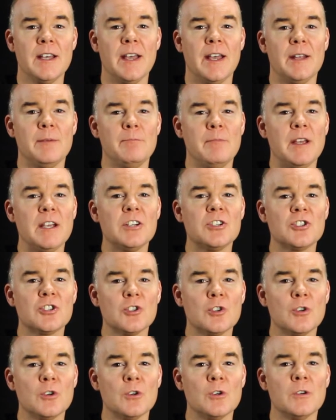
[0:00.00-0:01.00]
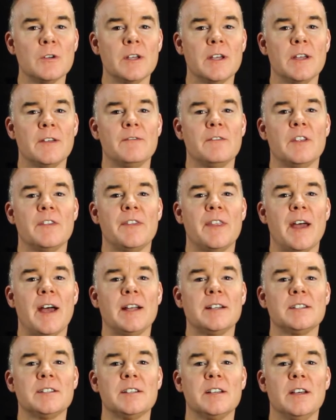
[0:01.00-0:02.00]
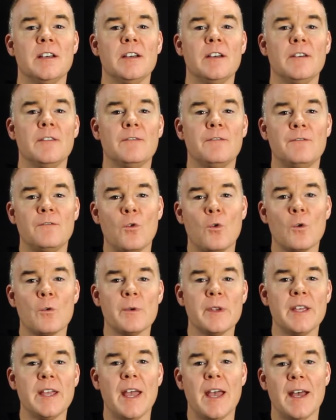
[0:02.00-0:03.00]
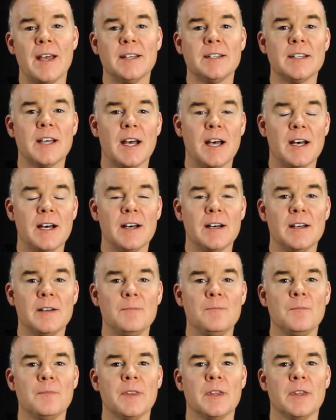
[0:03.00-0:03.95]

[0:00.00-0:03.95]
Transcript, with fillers: and make sure that that four E and a